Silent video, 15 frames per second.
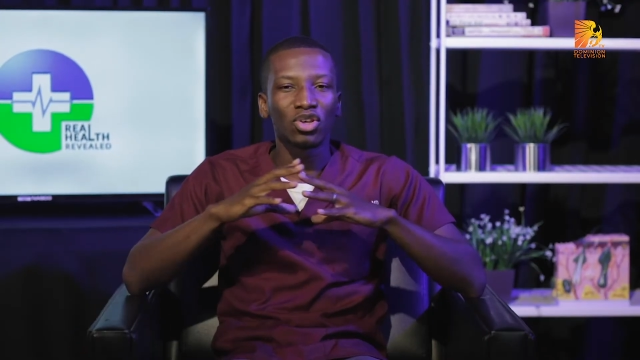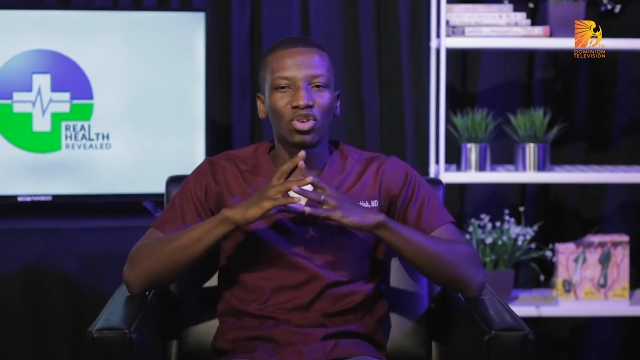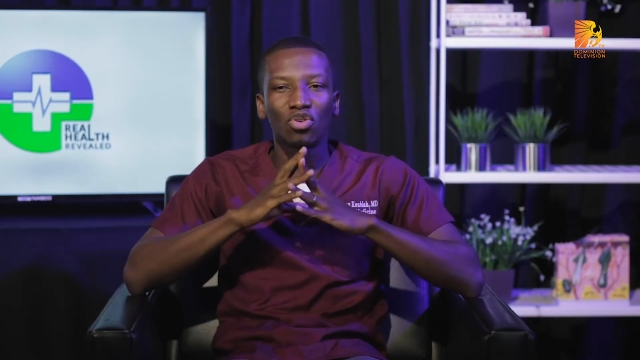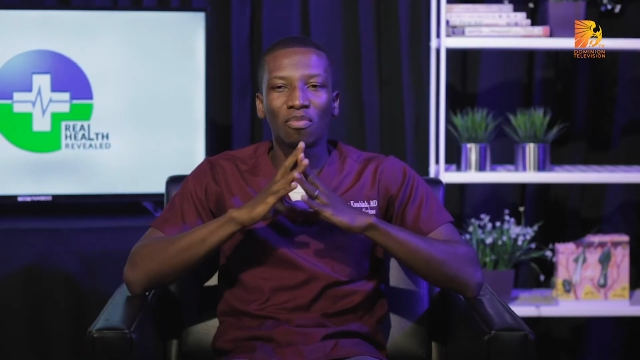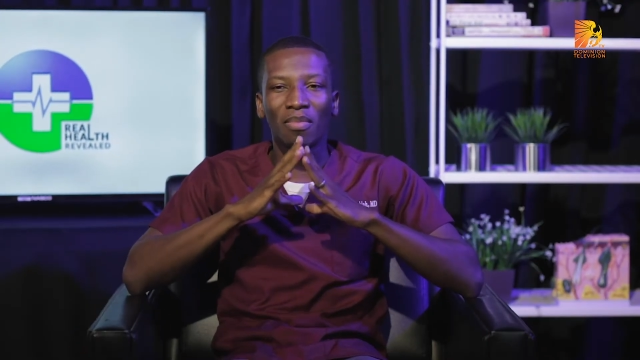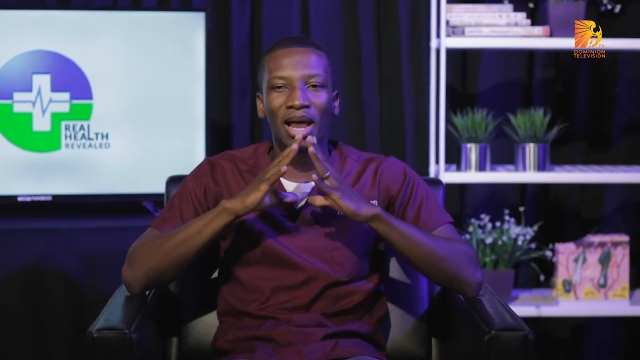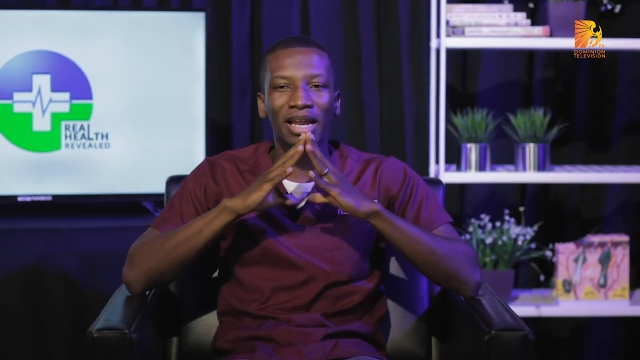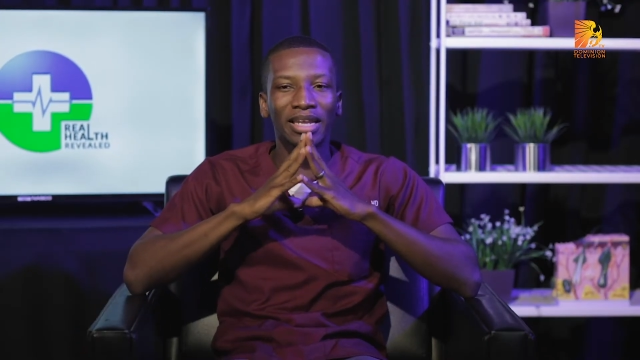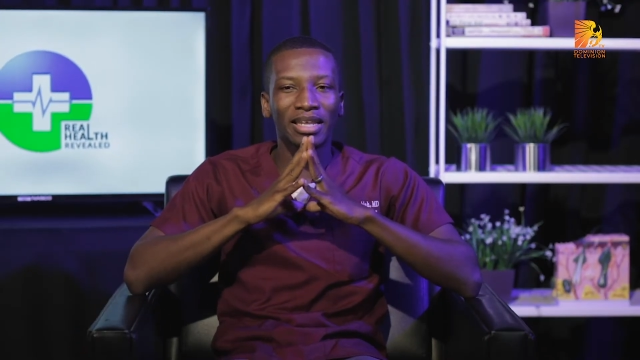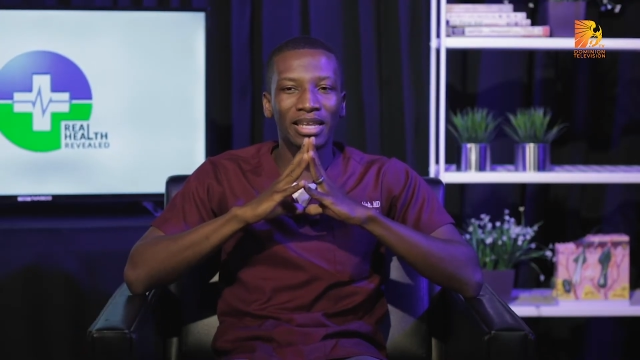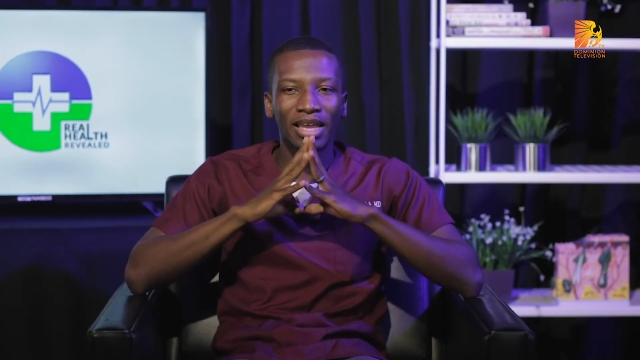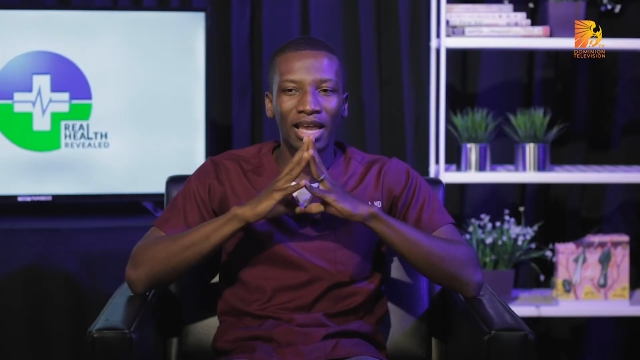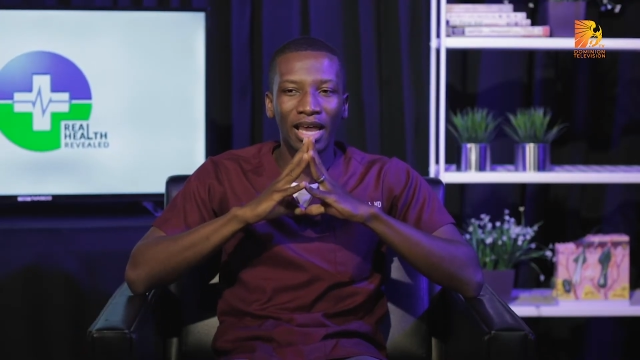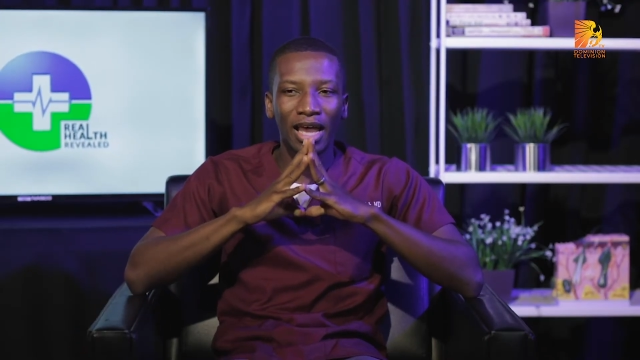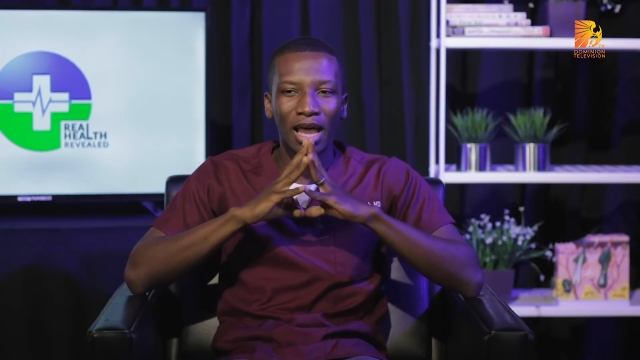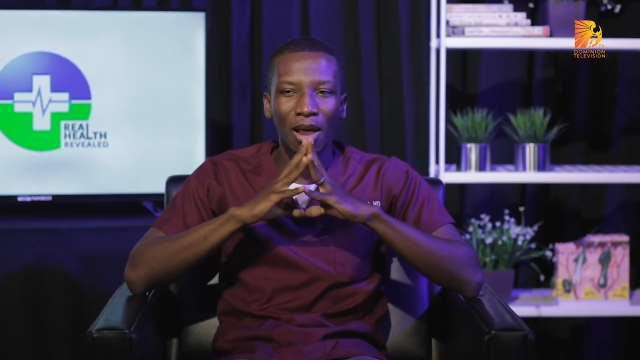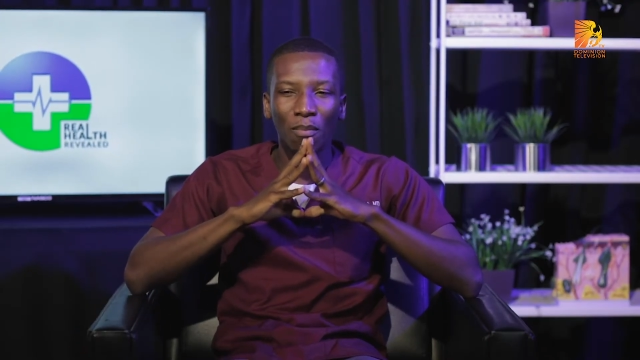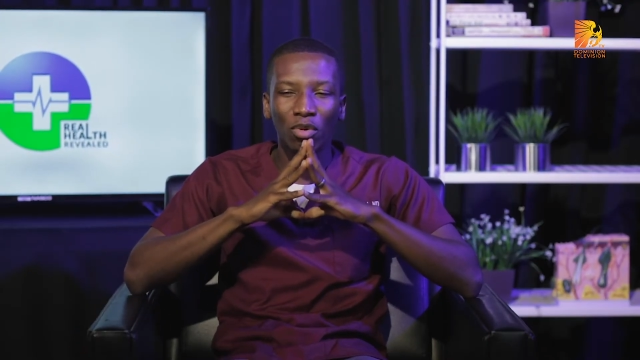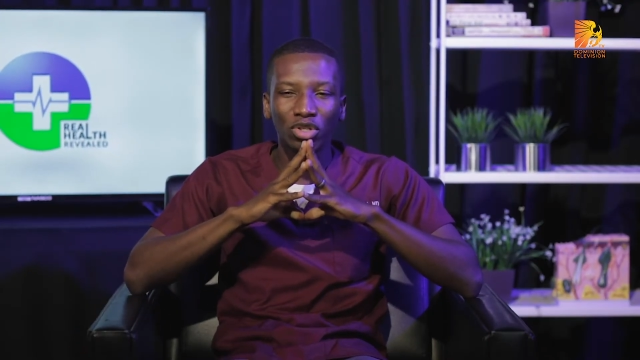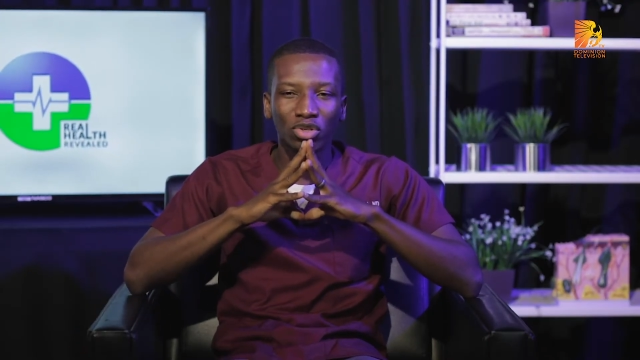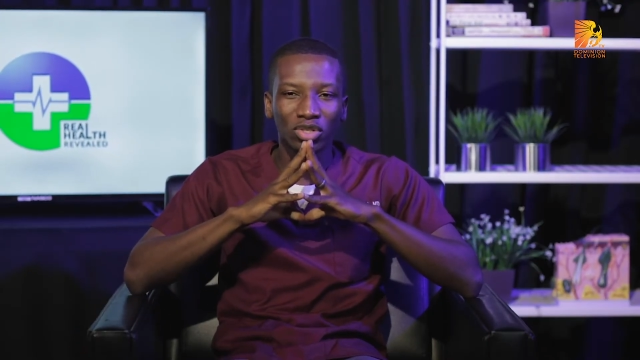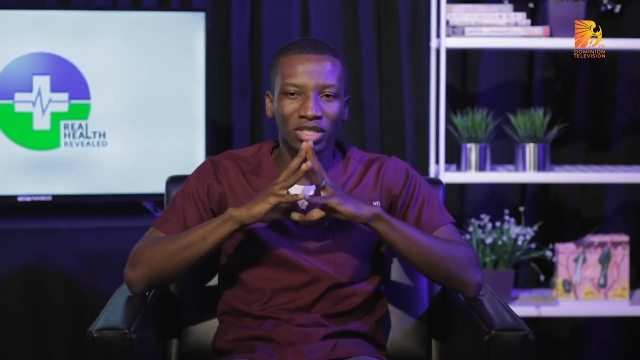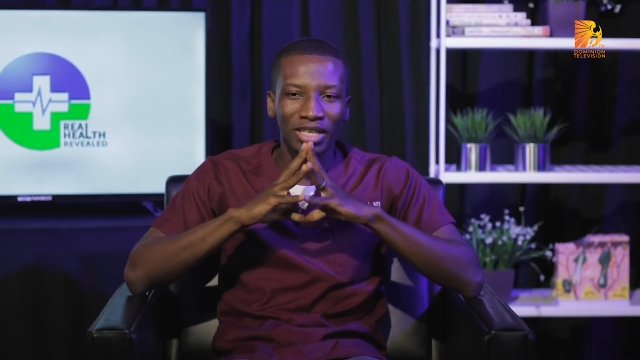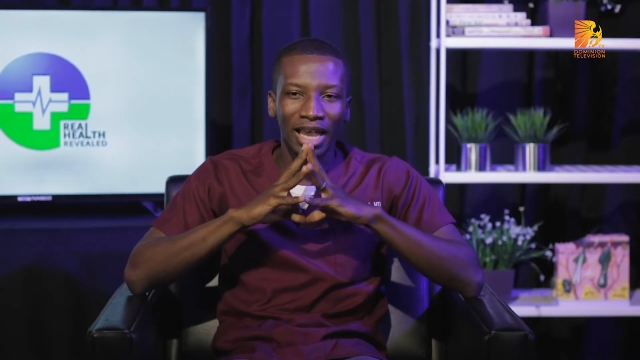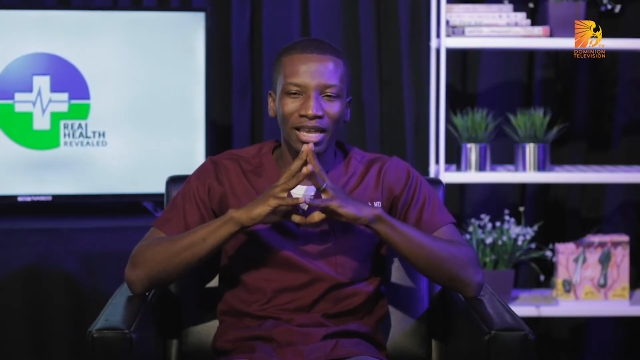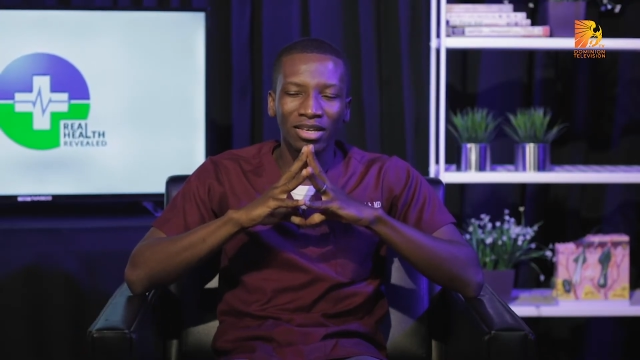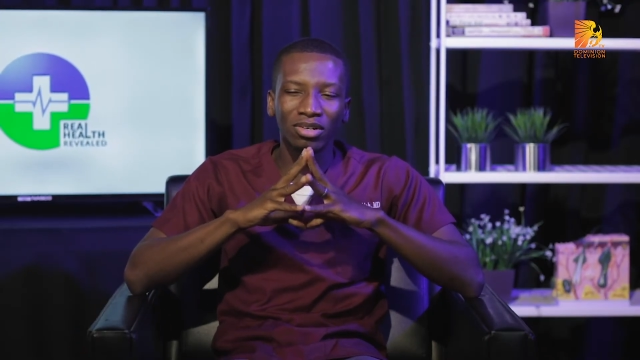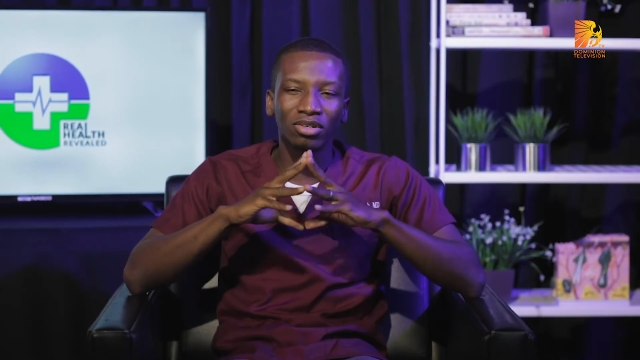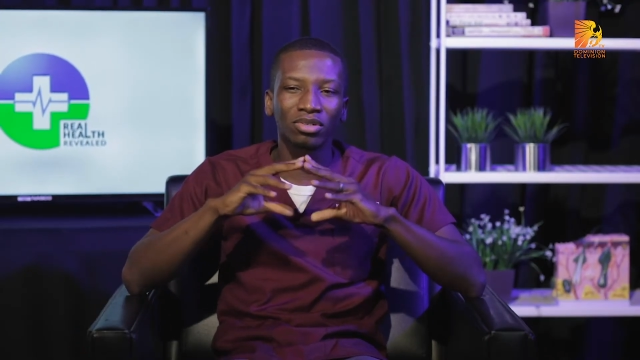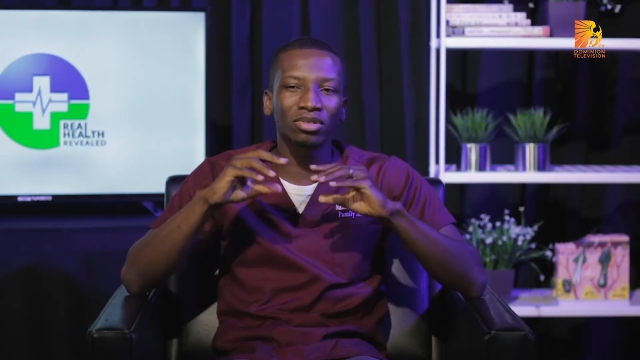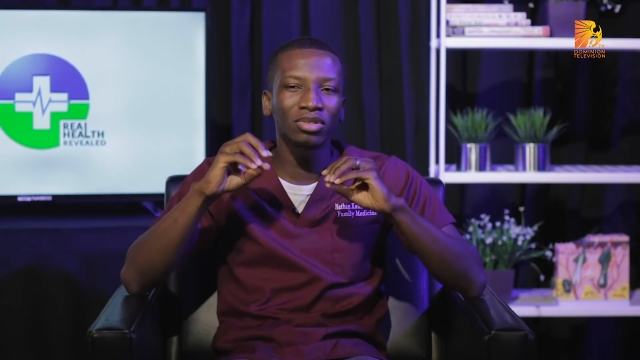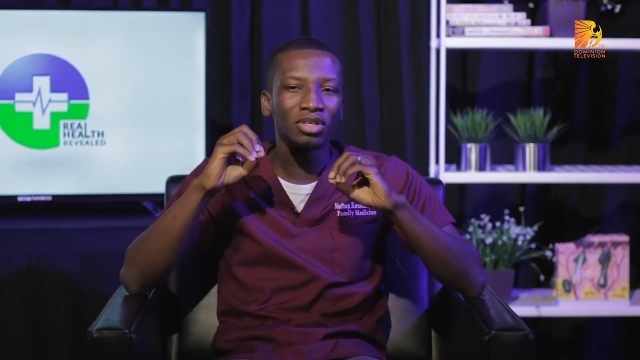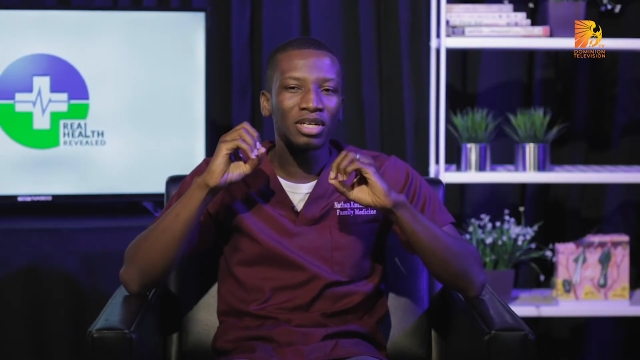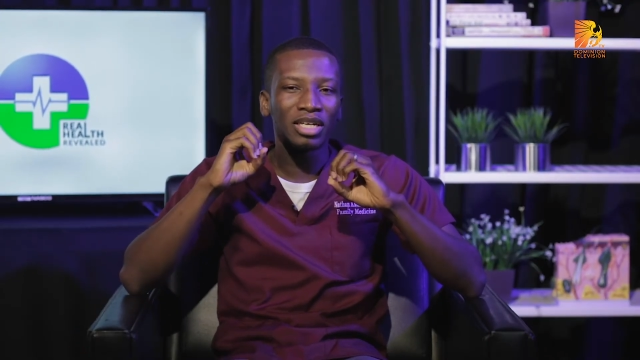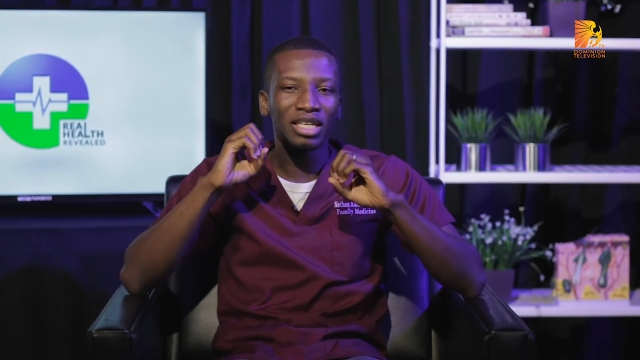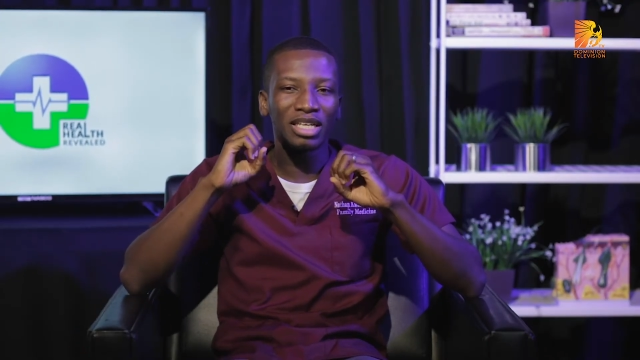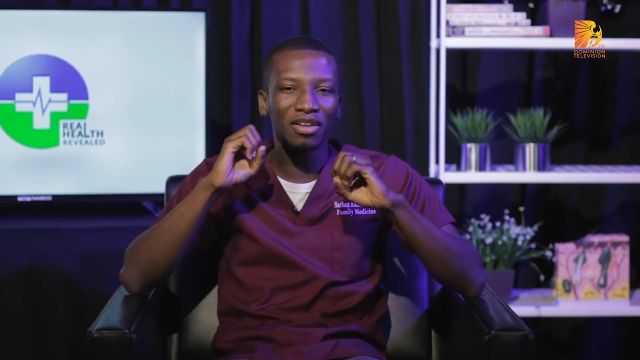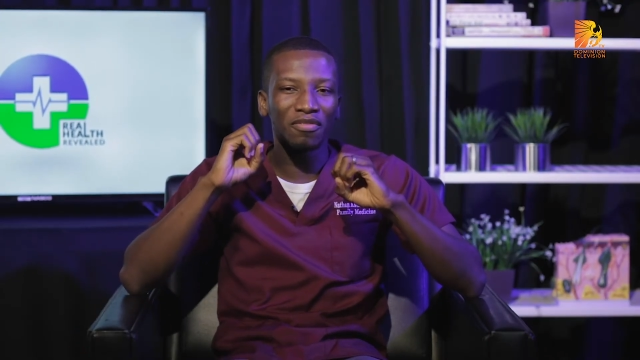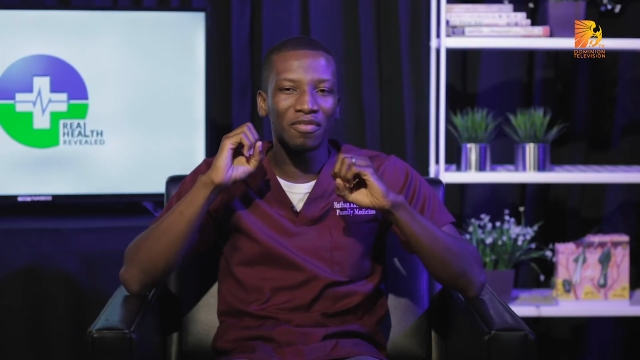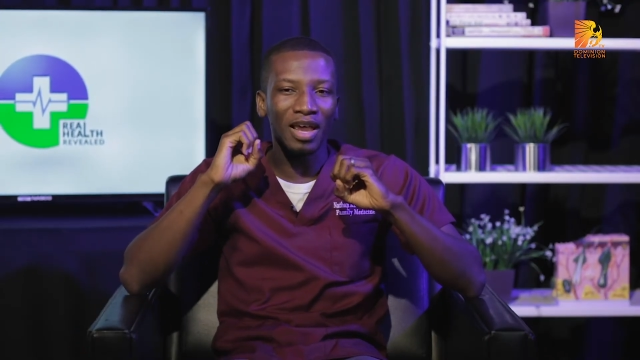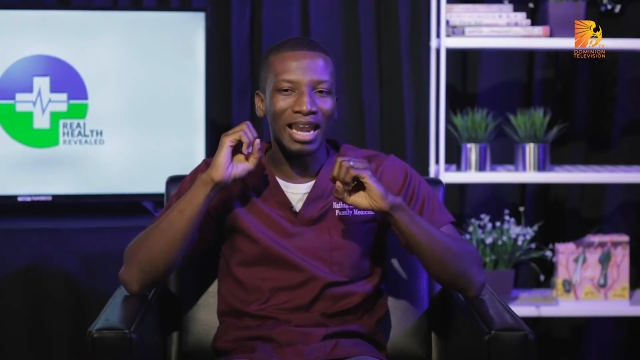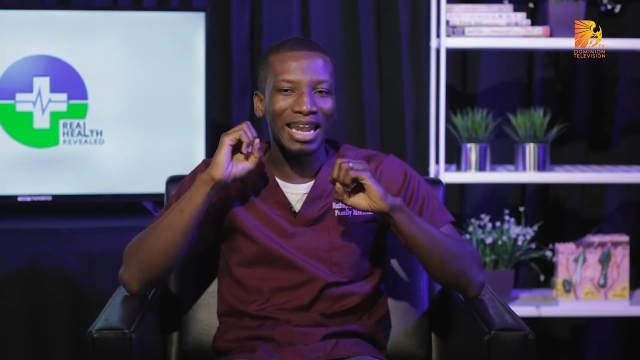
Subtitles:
You might hear a motorcycle give a